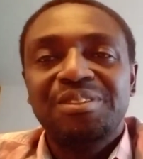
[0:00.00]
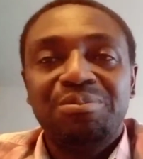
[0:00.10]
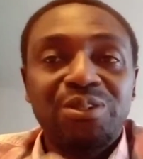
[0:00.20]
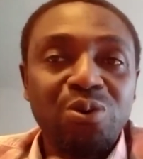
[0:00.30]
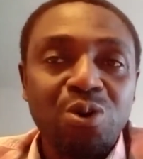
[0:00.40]

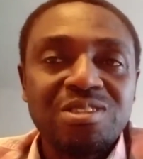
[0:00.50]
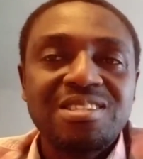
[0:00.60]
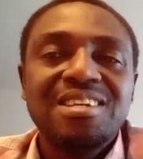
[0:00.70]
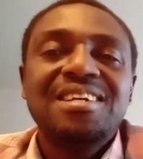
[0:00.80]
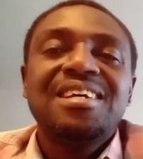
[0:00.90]

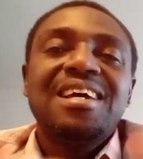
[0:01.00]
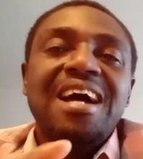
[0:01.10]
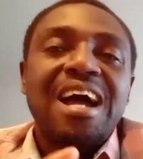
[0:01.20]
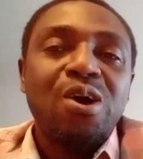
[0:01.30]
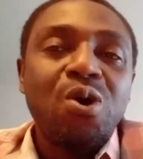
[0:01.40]
Because
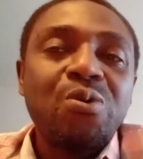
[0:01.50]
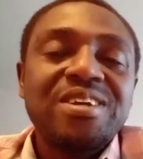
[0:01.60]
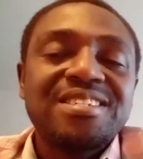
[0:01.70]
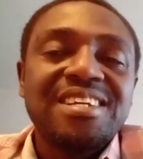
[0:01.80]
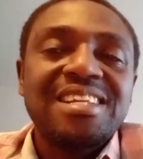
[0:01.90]
I
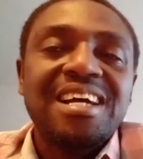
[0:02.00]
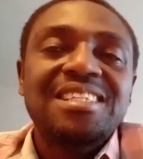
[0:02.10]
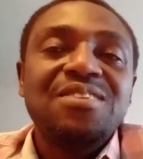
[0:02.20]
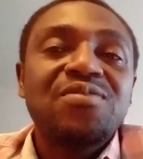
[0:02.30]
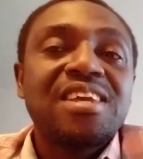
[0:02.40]
always say
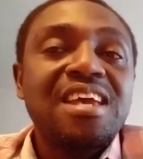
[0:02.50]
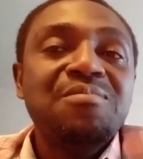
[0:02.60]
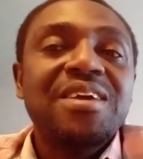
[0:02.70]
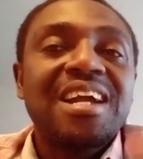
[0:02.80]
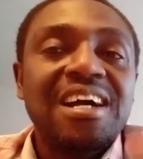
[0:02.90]
that if
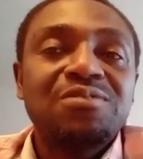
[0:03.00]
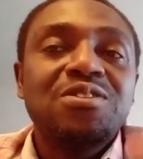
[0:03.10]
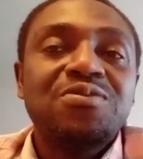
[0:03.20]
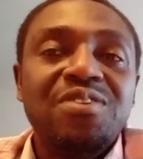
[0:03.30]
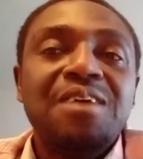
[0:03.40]
KMA
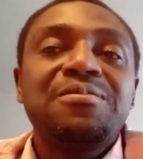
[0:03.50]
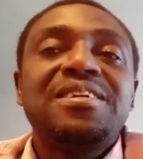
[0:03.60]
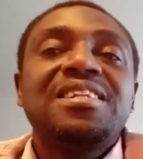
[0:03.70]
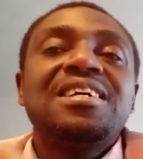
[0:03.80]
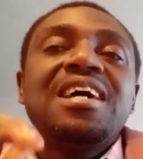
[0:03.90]
catfish
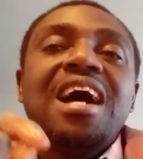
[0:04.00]
farming